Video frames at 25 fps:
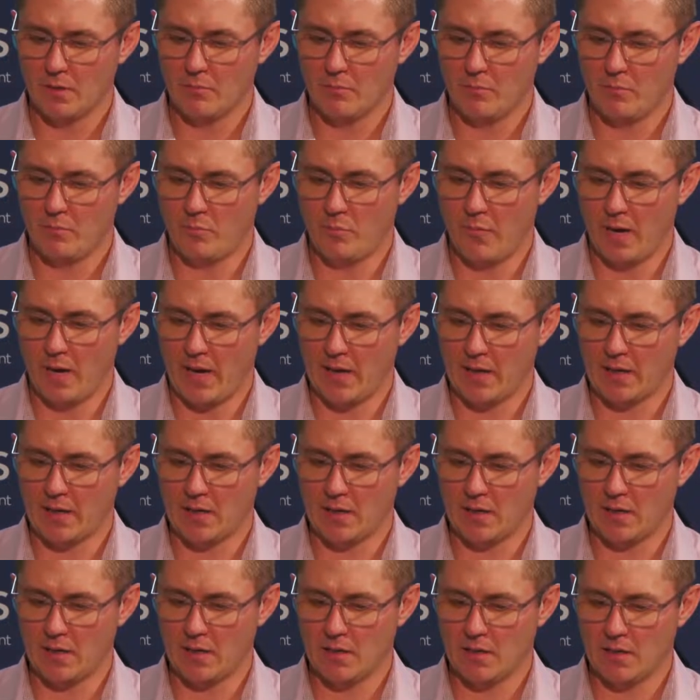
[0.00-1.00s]
But,
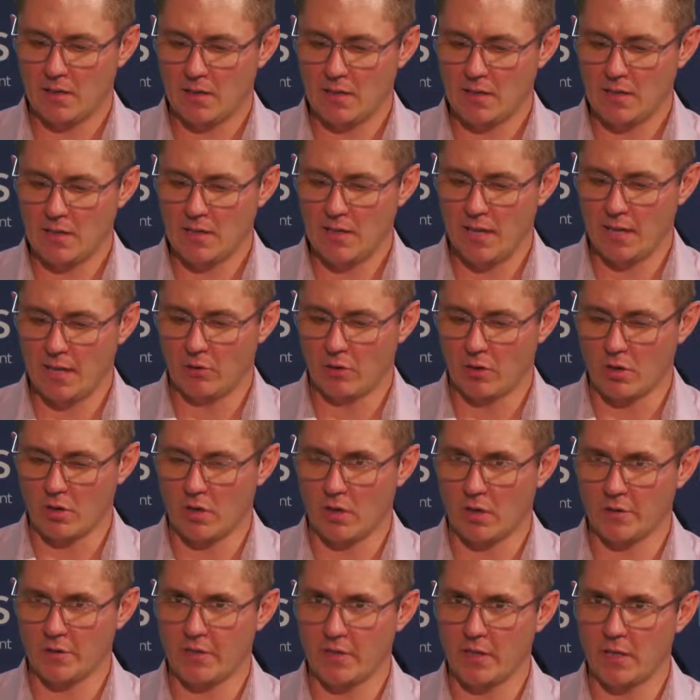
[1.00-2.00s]
look,
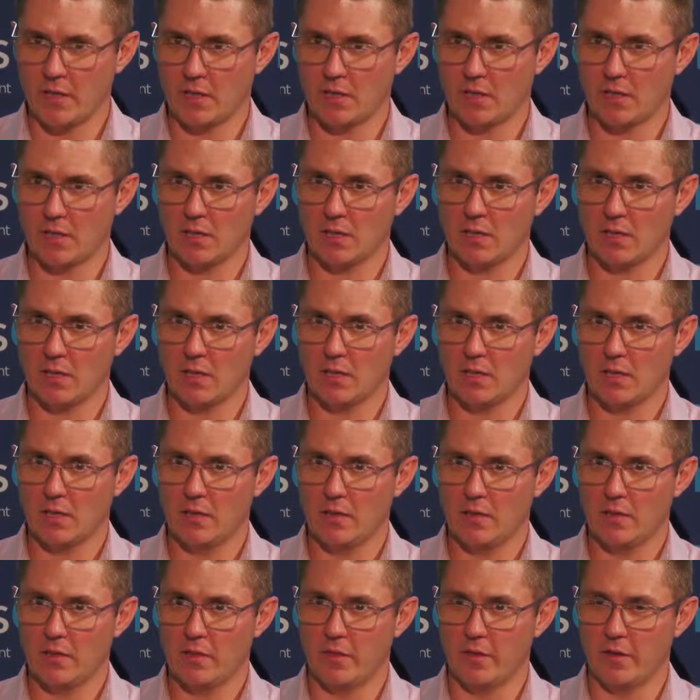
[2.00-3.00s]
I think
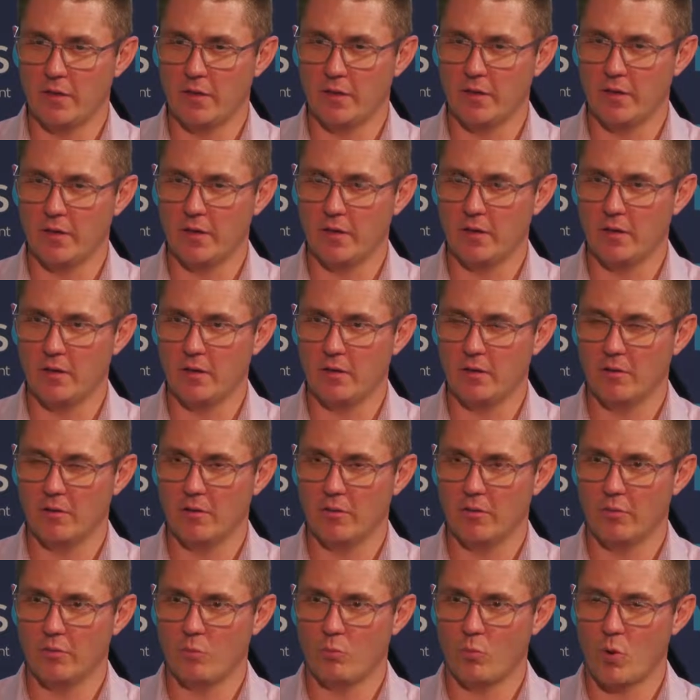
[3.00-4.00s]
the
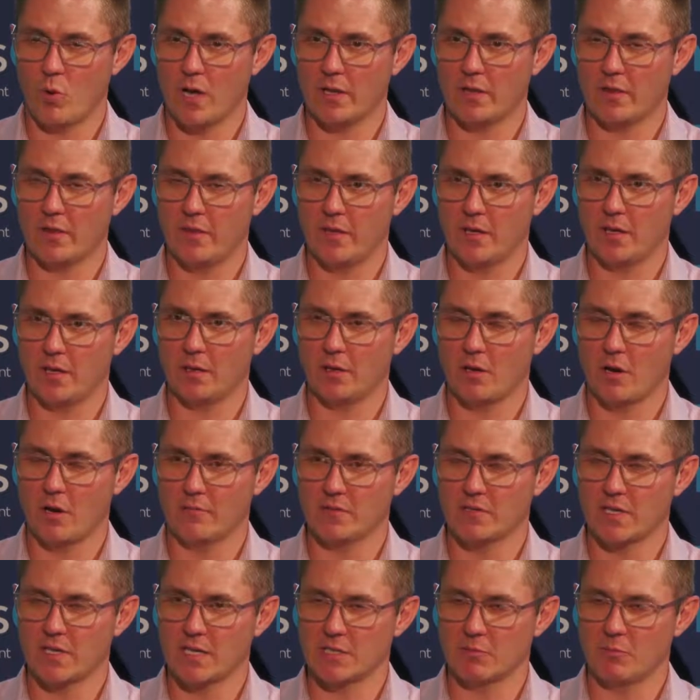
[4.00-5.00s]
one thing, the
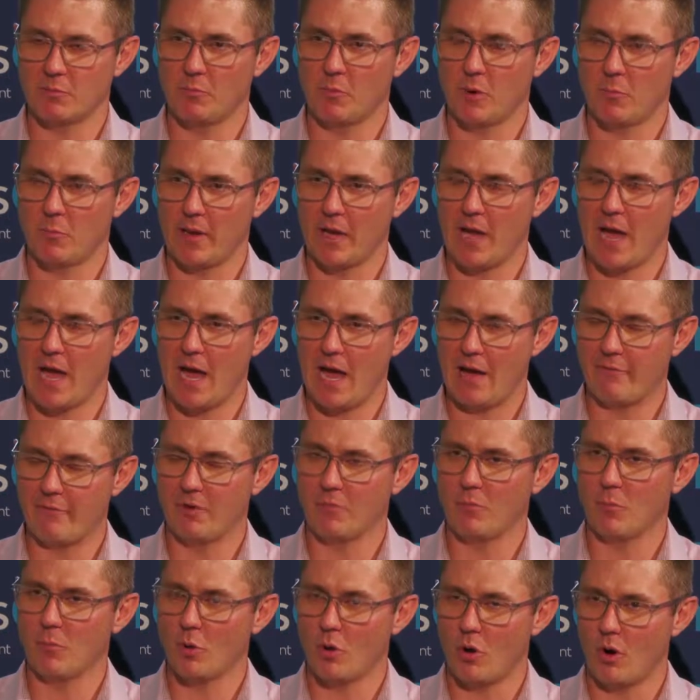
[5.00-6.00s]
conversation we probably are
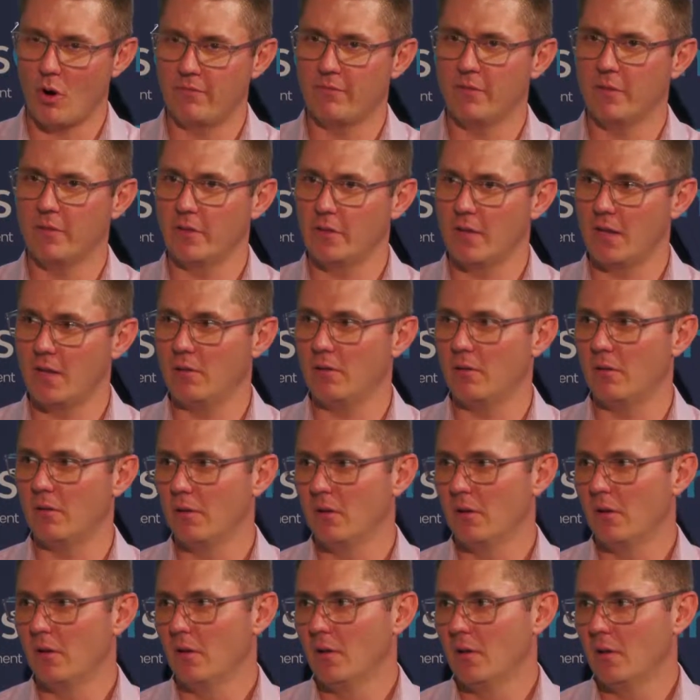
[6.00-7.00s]
having more often than
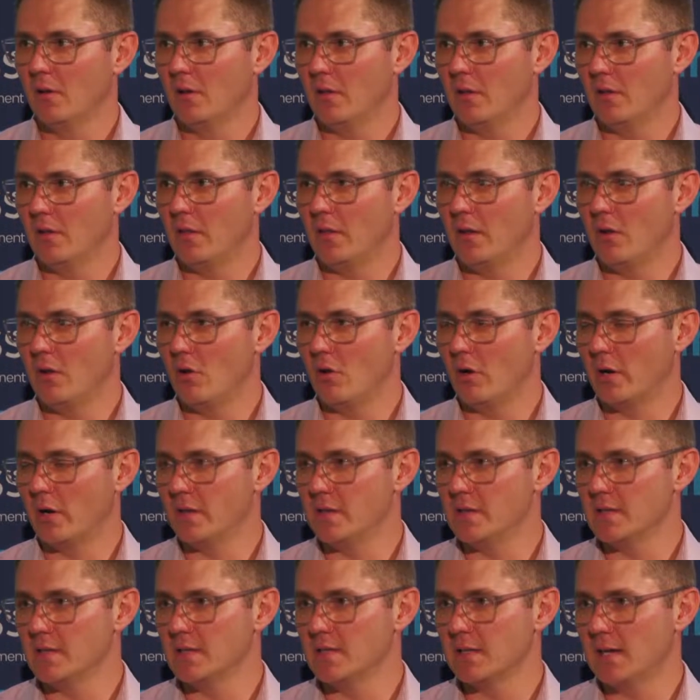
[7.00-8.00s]
not
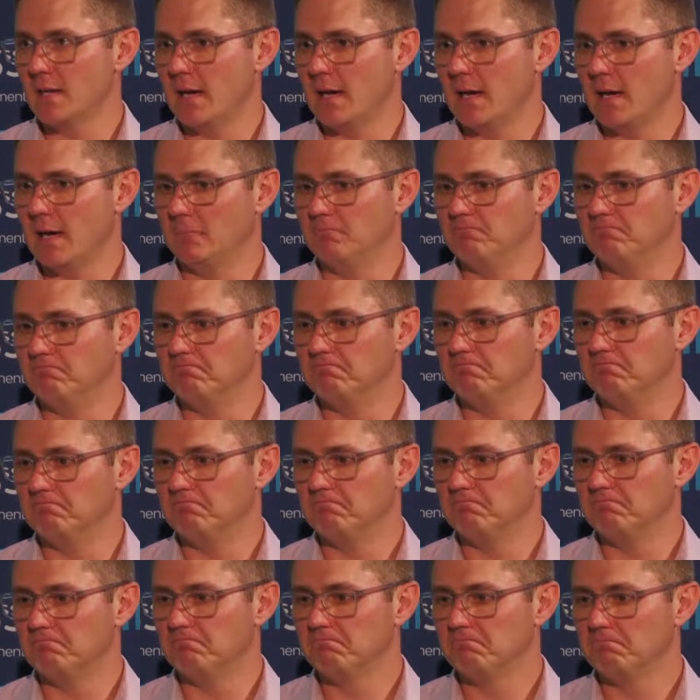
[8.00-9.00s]
is
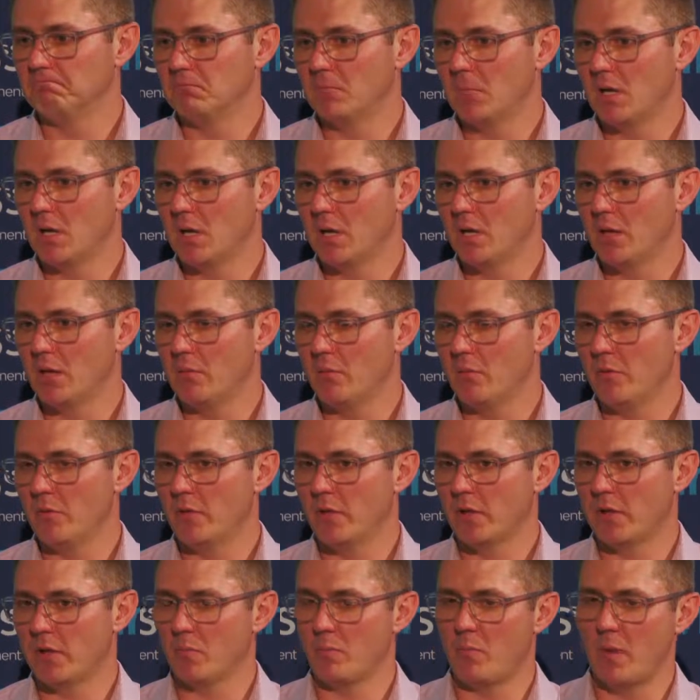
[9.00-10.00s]

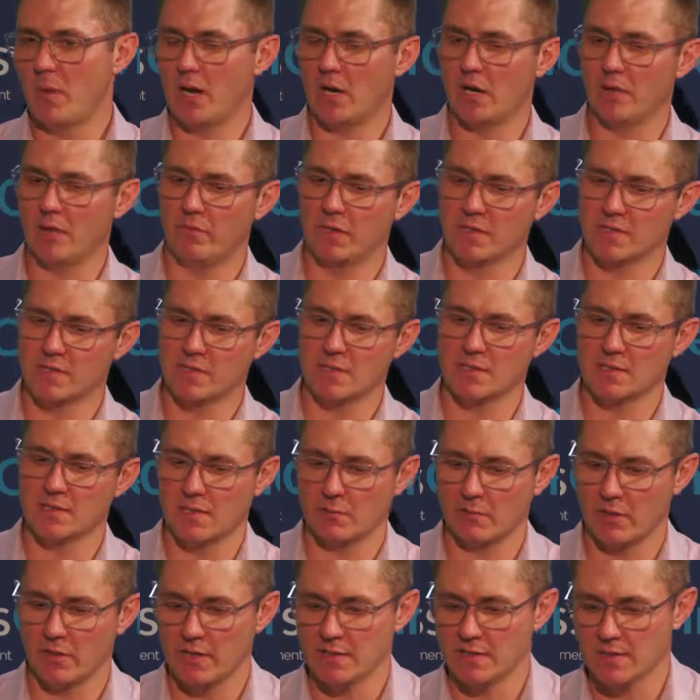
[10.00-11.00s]
the competitiveness in some
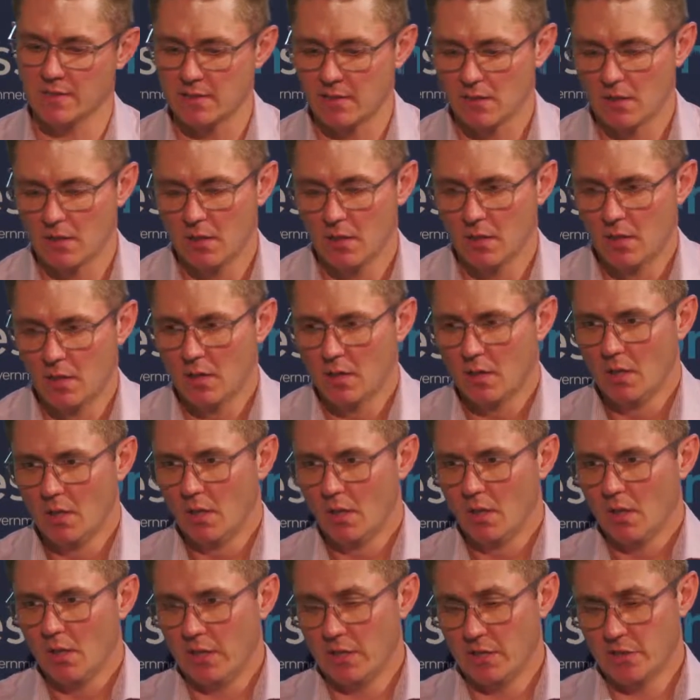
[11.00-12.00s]
of these
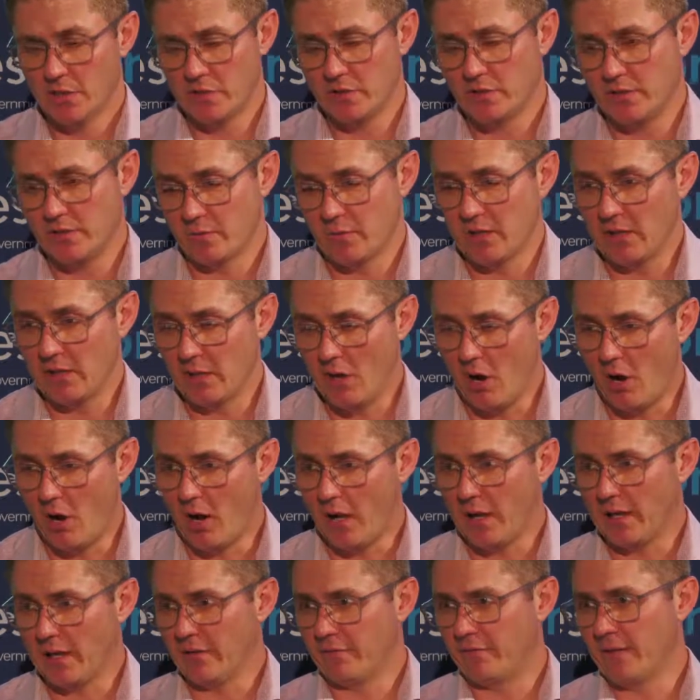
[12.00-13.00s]
industries that are being
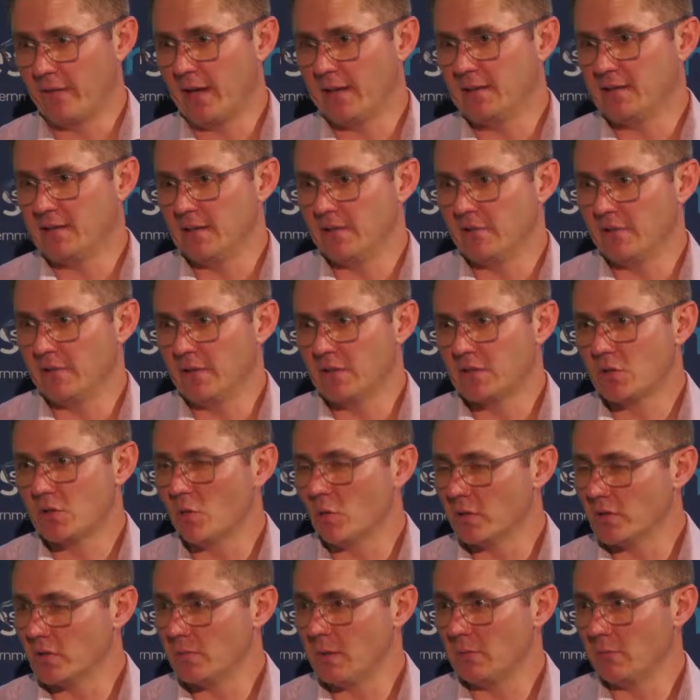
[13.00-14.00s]
highly effective is
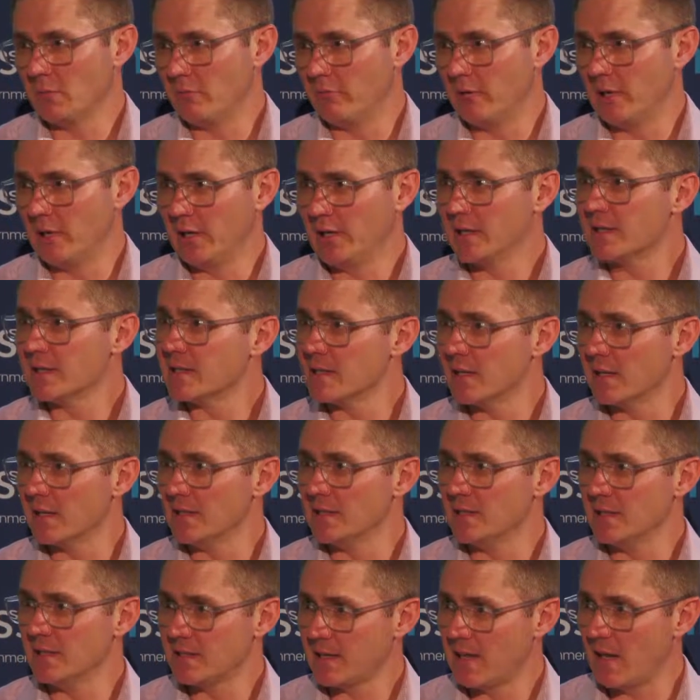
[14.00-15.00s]
causing people to really consider
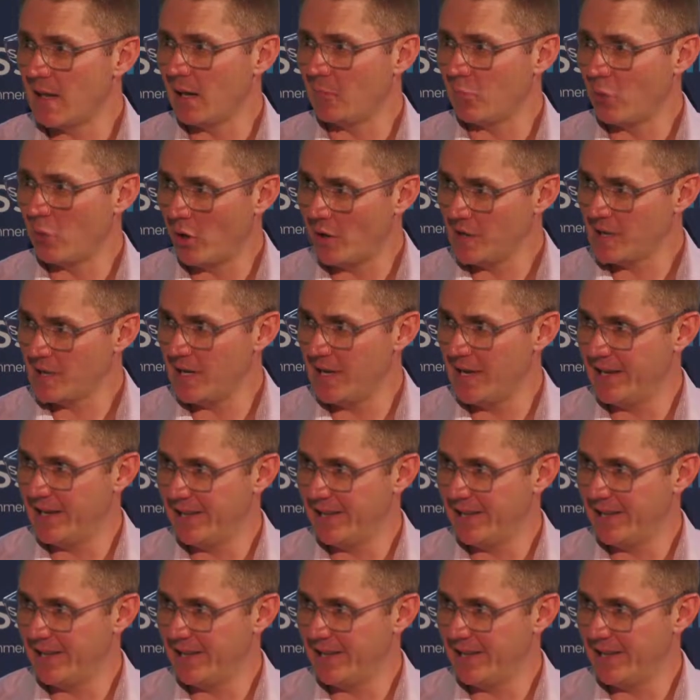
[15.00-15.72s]
discount pricing.